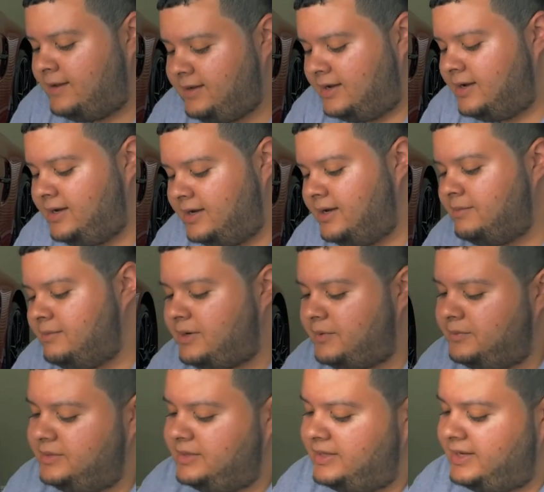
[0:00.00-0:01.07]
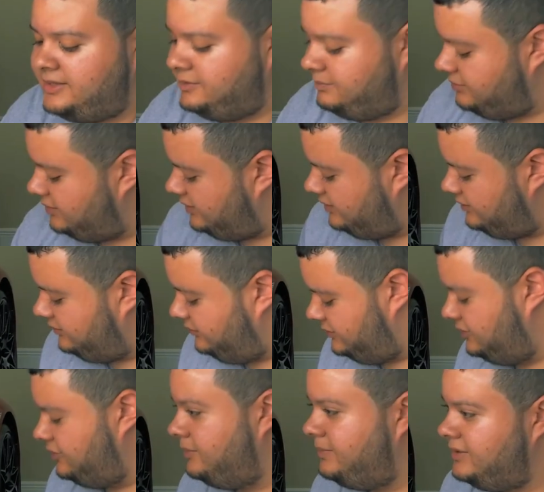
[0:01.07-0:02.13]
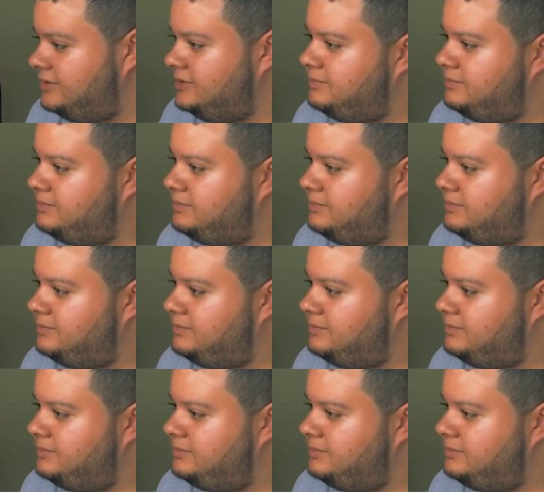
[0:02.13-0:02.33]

I really like the product. What's good about this